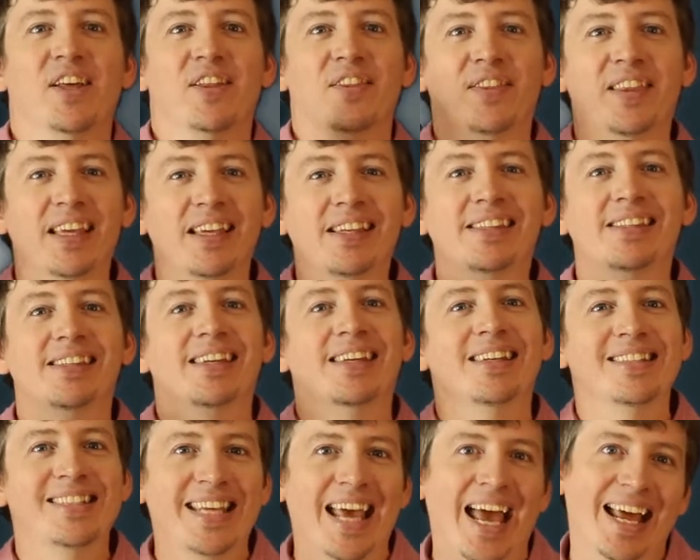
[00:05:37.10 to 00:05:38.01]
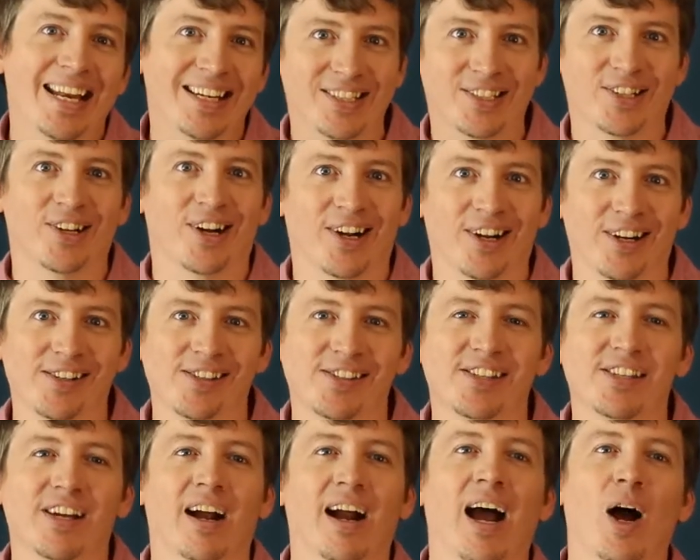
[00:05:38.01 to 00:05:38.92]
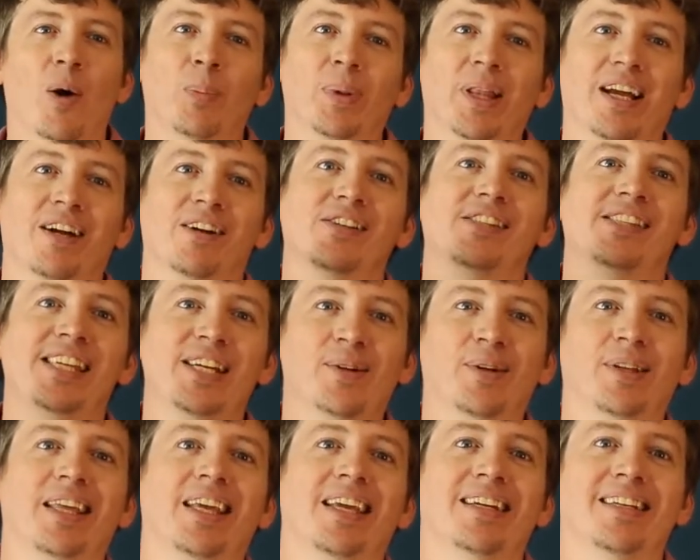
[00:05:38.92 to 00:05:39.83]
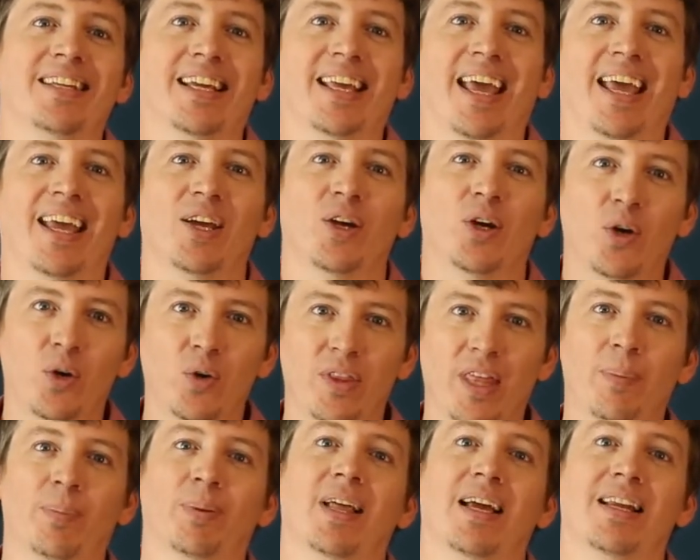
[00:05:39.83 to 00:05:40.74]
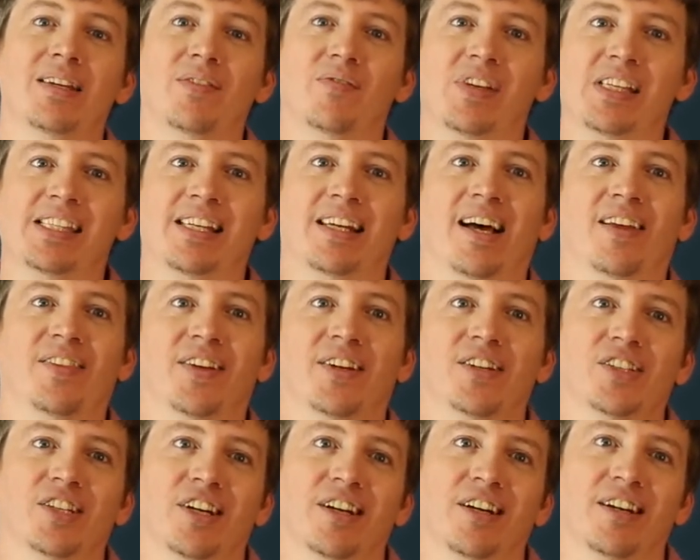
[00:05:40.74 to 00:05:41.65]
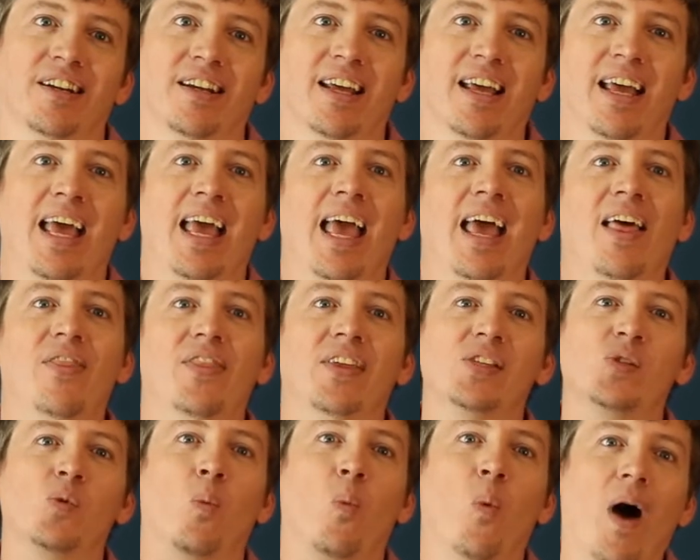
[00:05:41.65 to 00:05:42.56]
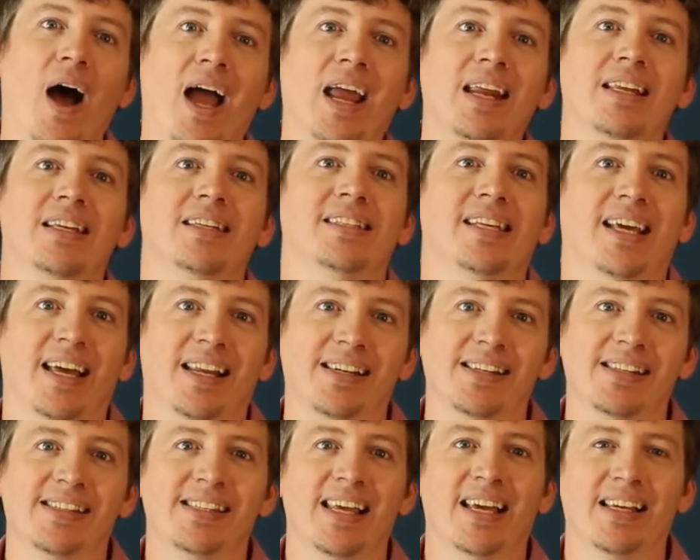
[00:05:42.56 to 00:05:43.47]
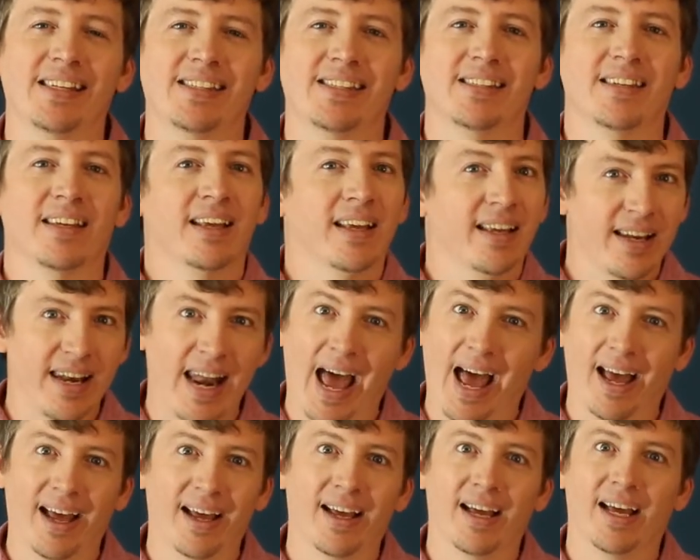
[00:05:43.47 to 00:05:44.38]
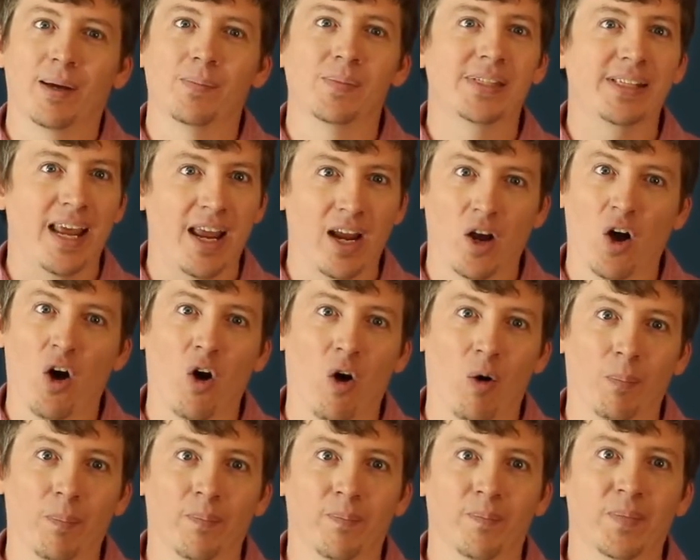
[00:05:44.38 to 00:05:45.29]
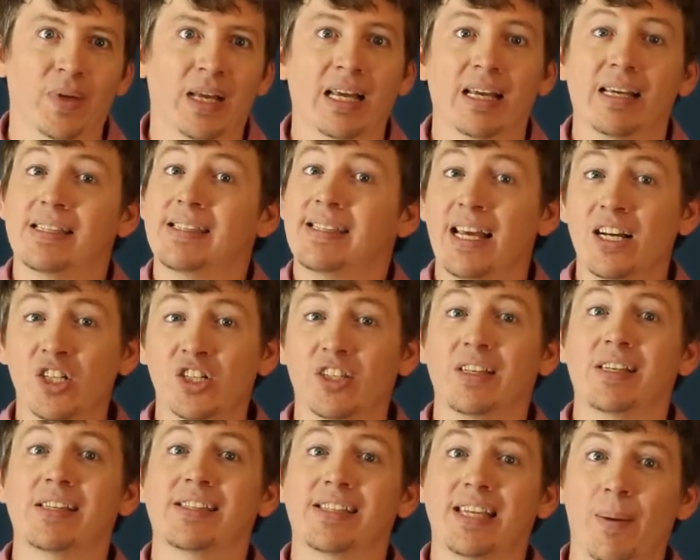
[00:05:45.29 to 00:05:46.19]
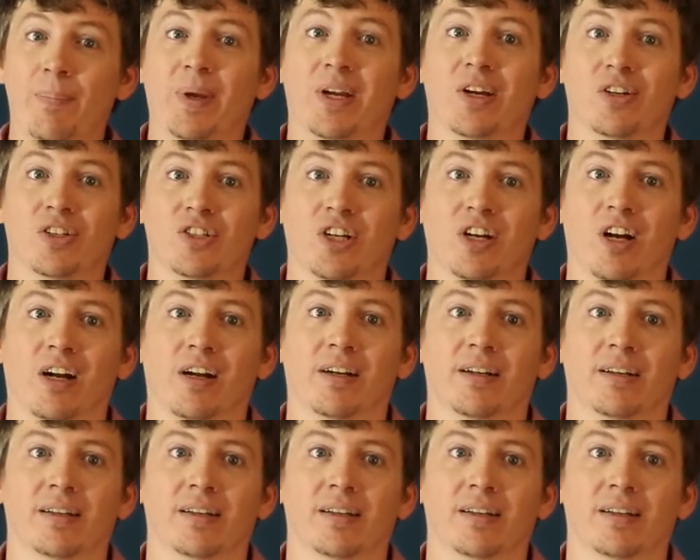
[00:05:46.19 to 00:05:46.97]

These intent cards are how players secretly indicate who they plan to visit on their turn. And this wine intent says, nah, I'm staying home, essentially skipping your turn.